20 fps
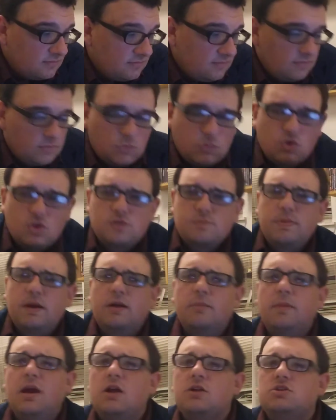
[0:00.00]
Just
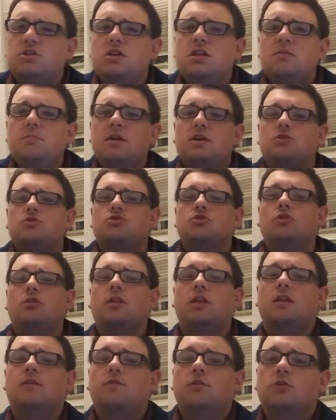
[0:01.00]
parents, you need to make sure that
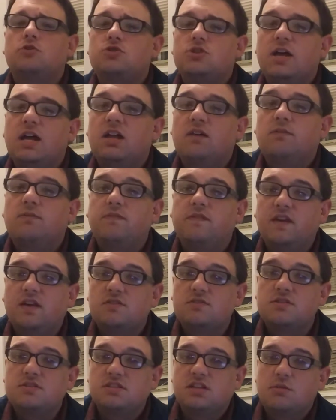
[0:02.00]
if your child fails
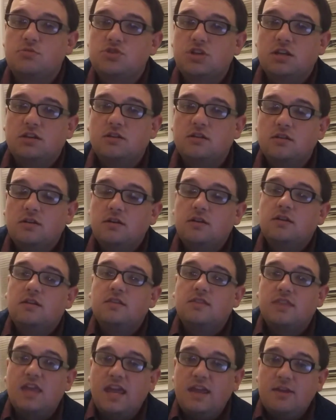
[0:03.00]
a subject,
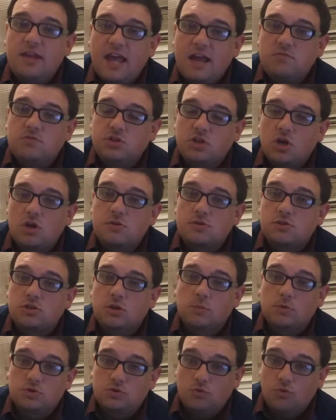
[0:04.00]
they have to go to
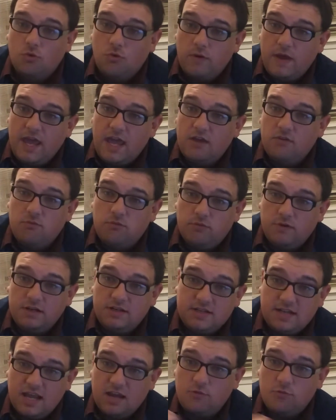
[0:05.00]
summer school every
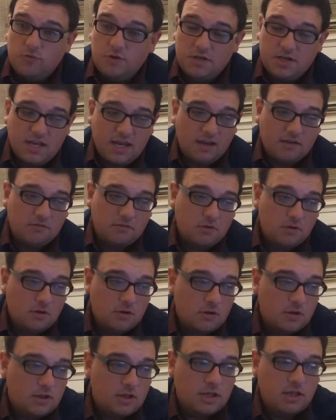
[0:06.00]
every day.
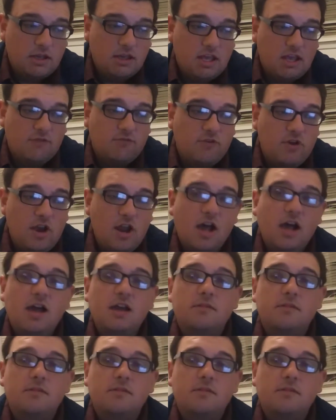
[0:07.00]
If not.